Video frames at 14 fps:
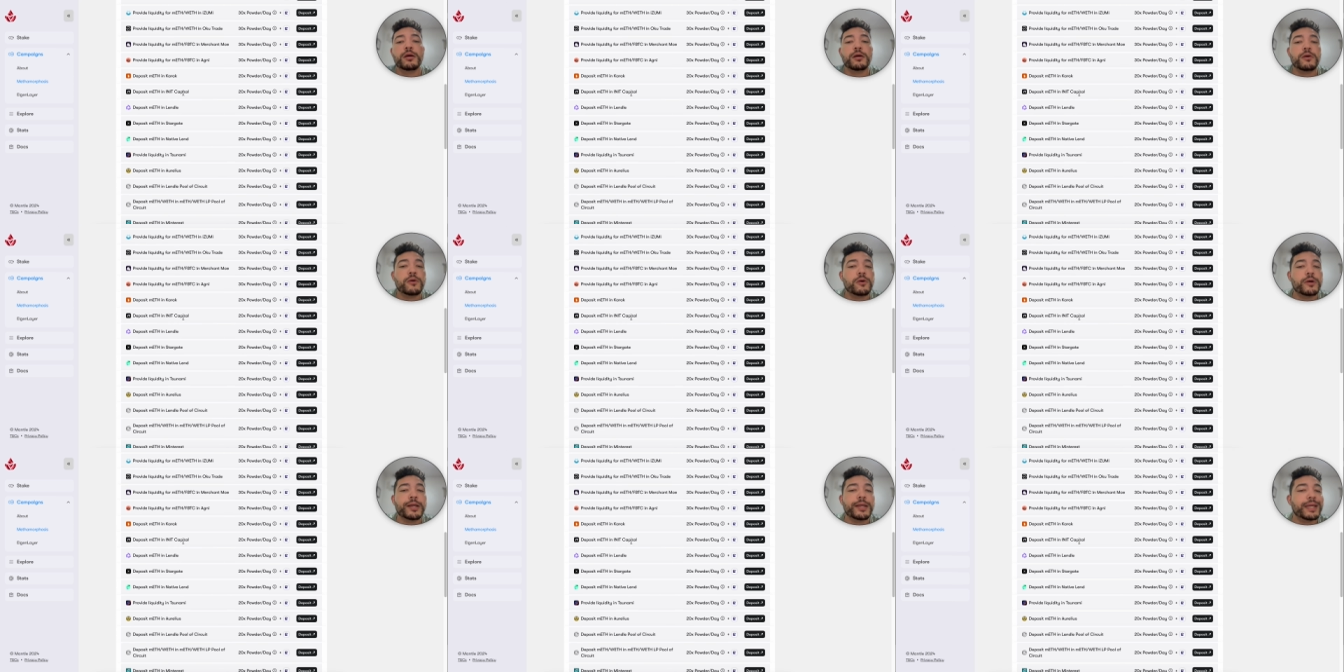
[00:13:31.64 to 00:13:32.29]

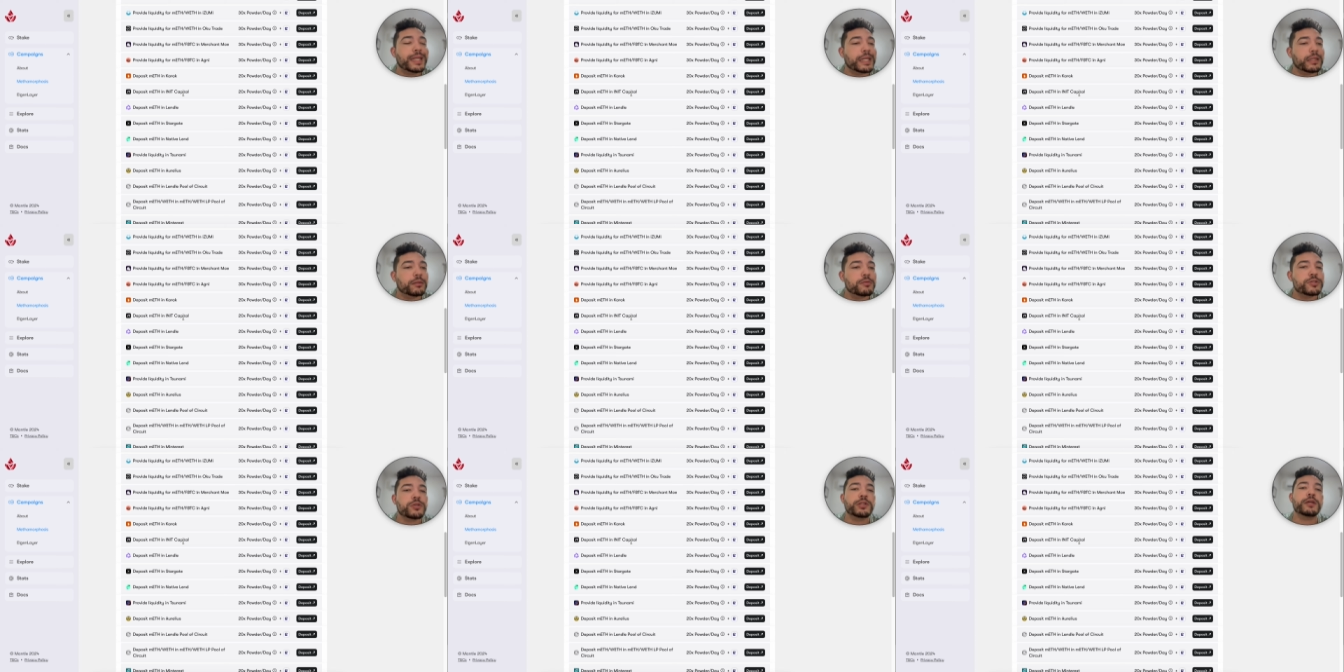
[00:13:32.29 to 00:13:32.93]
or Init.
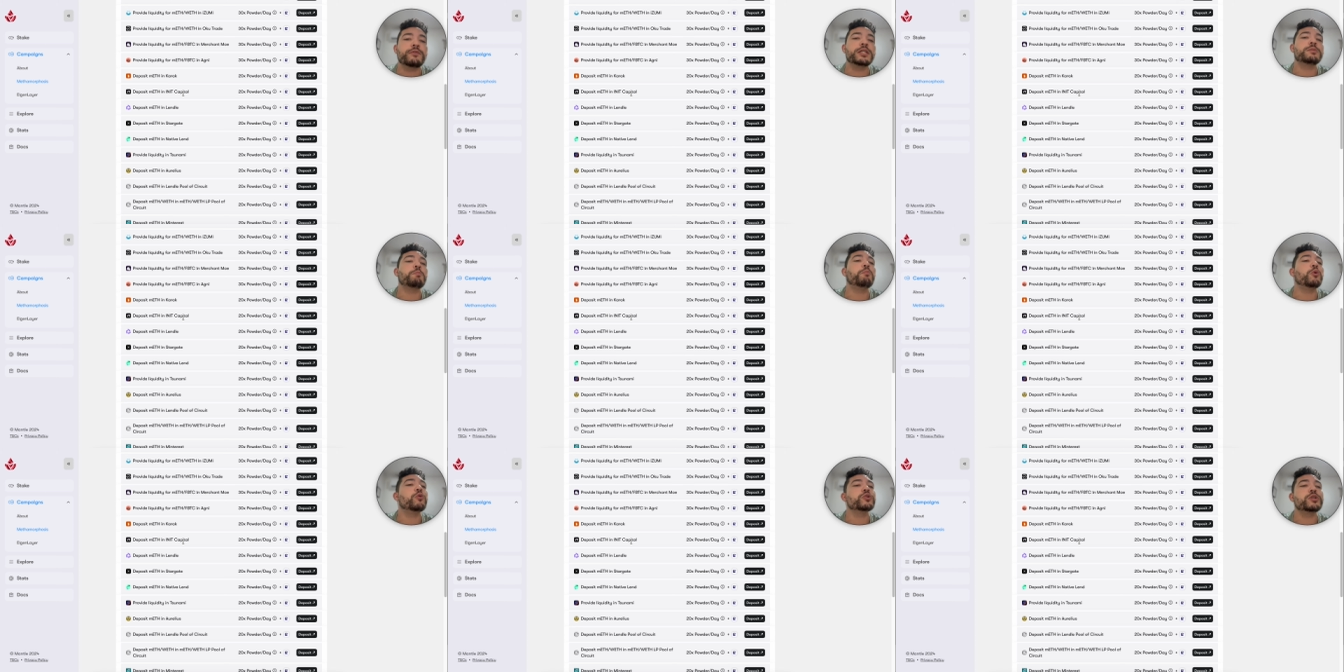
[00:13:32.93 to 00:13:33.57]
So there is
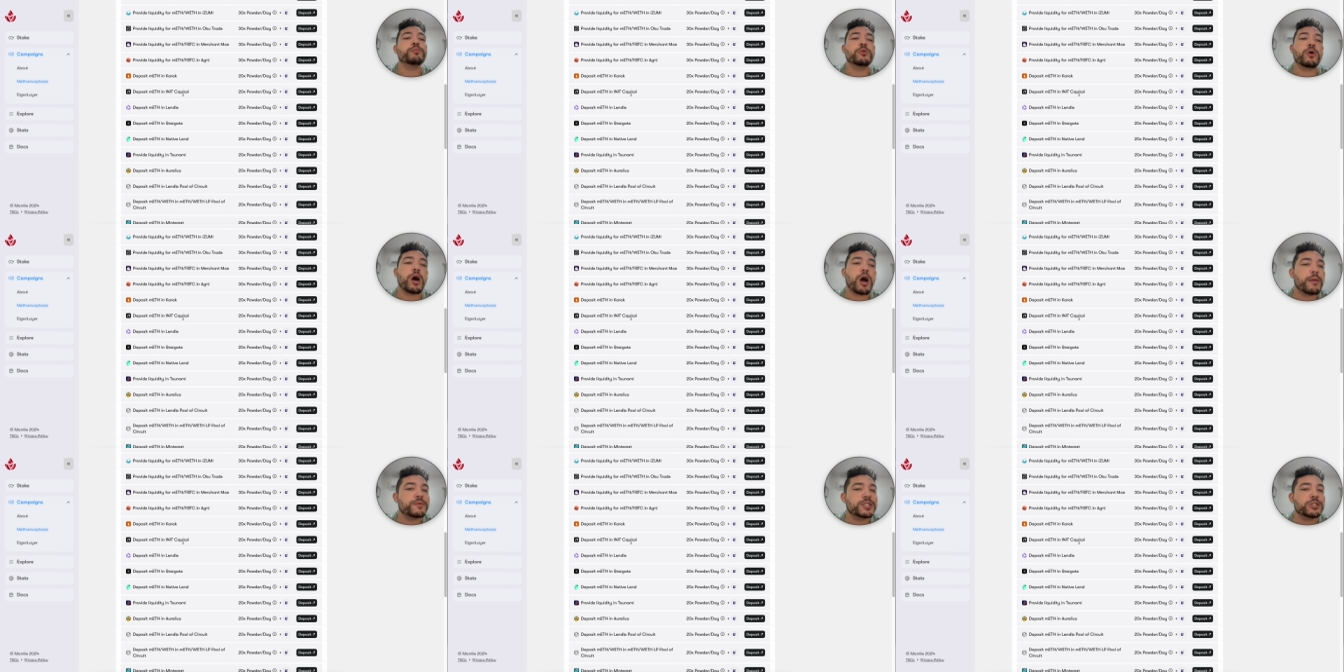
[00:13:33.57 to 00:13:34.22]
multiple
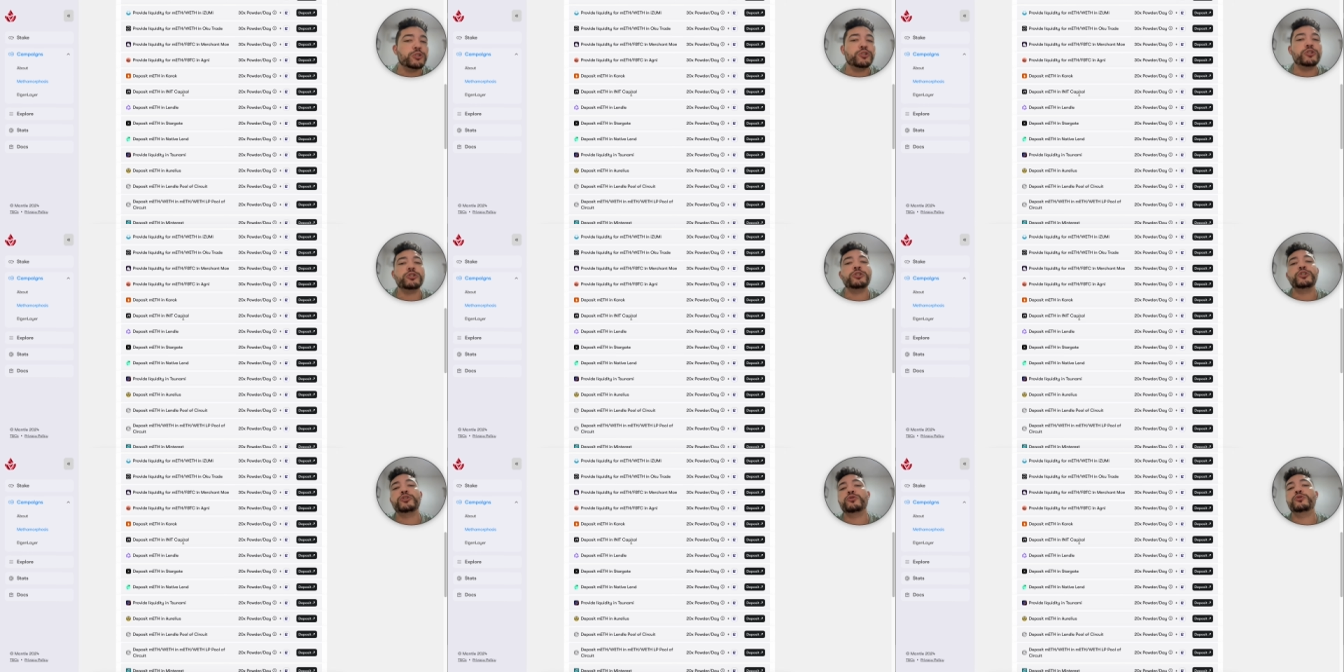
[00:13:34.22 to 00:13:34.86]
options,
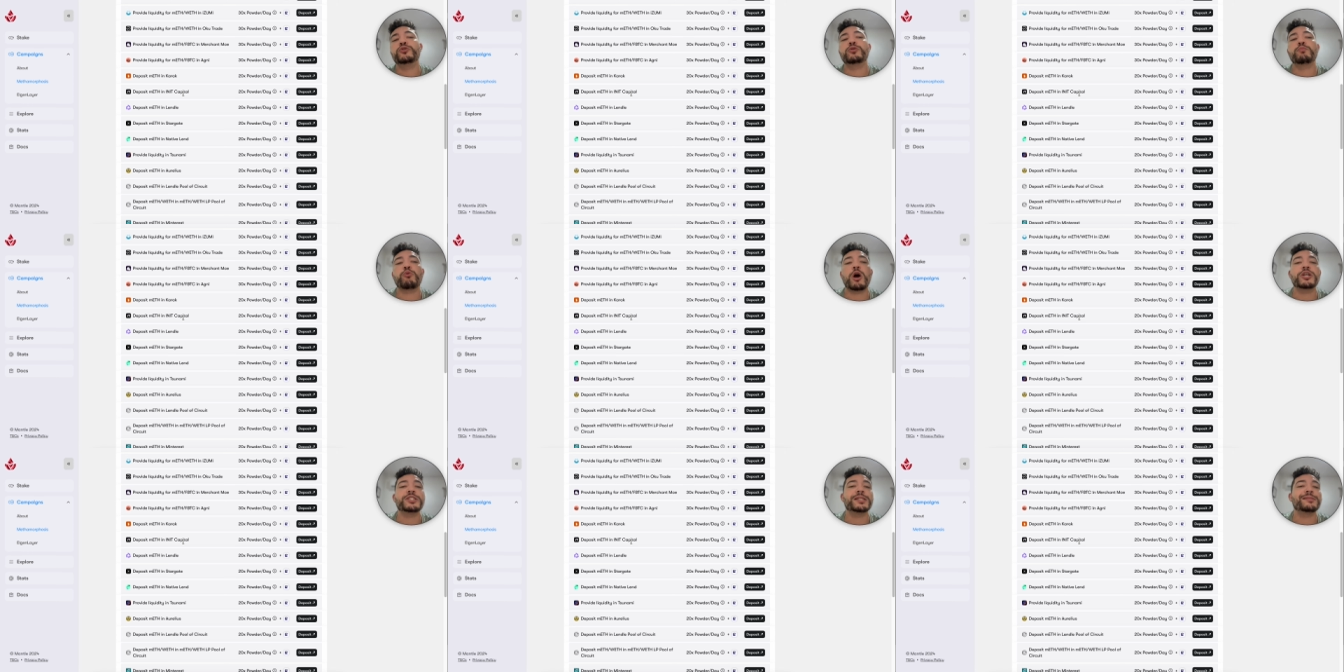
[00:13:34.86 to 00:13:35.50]
just choose the
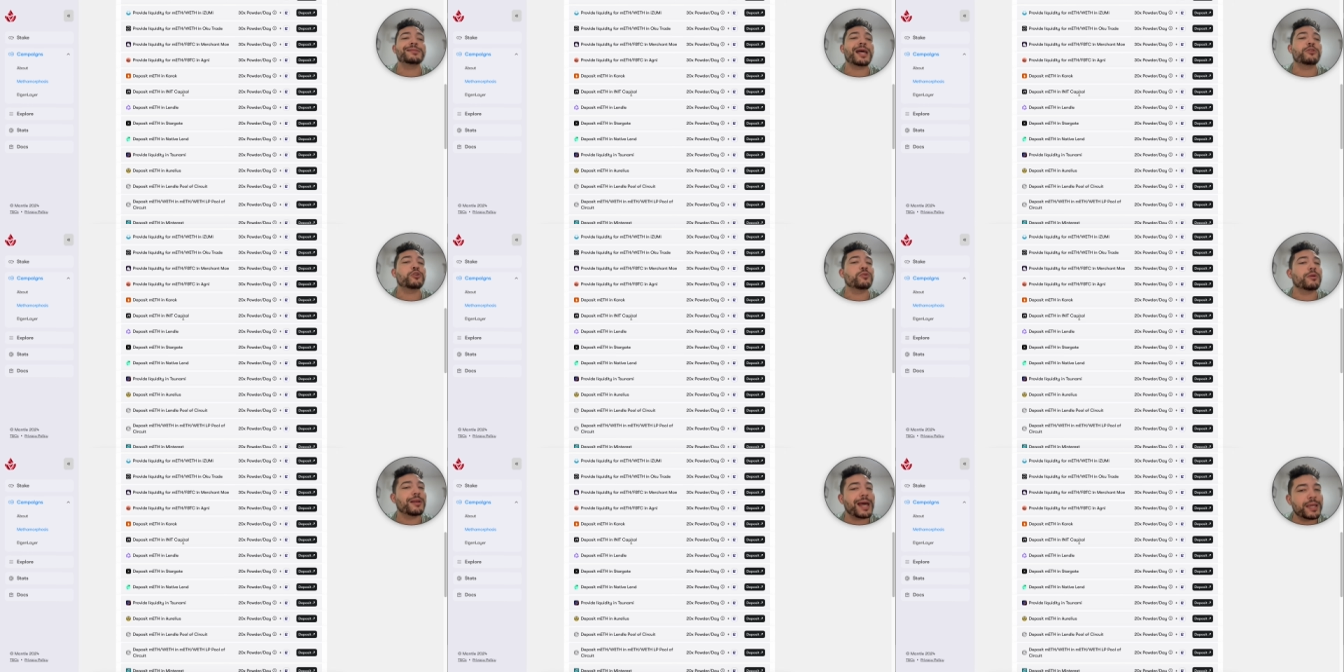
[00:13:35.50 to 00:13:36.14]
project that
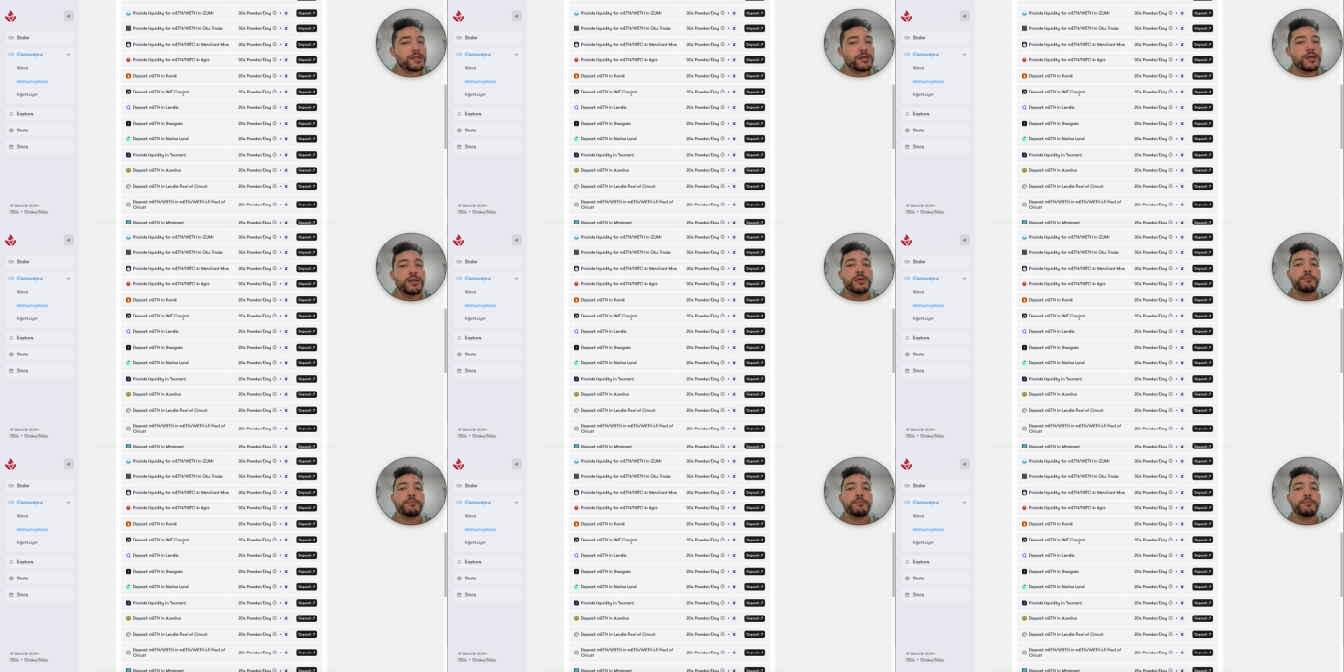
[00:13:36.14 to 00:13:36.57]
you like.